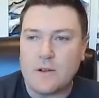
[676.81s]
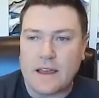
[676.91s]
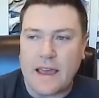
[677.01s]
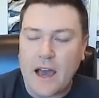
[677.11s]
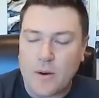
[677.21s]

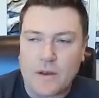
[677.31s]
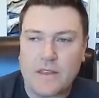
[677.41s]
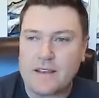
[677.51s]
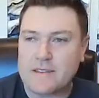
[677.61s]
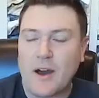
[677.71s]
like, how are
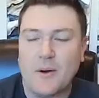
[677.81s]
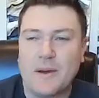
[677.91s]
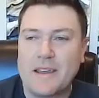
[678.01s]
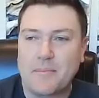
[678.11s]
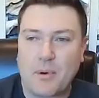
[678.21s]
things
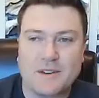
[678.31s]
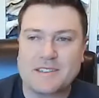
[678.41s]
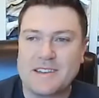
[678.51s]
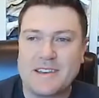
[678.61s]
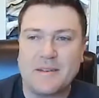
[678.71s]
going
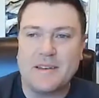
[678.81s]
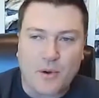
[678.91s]
personally,